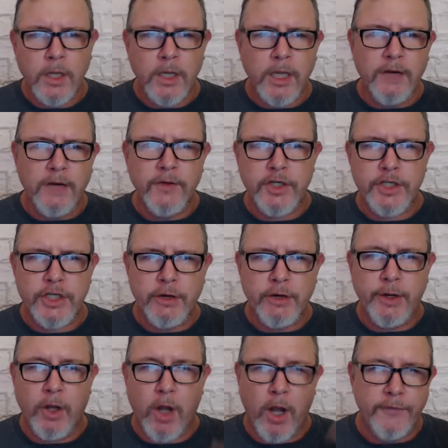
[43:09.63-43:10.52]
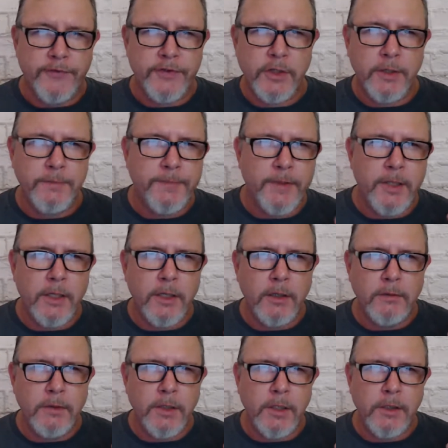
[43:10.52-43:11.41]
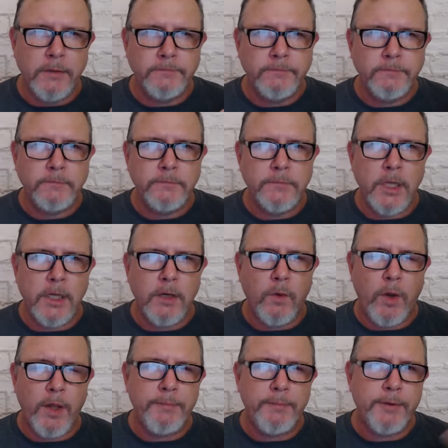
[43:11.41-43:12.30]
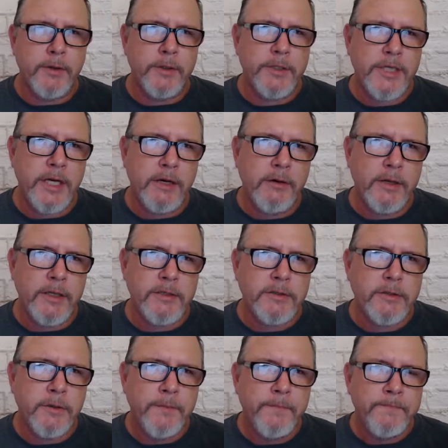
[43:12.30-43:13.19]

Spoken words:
kind of a cherry cough syrup thing going on. Not quite pure cherries.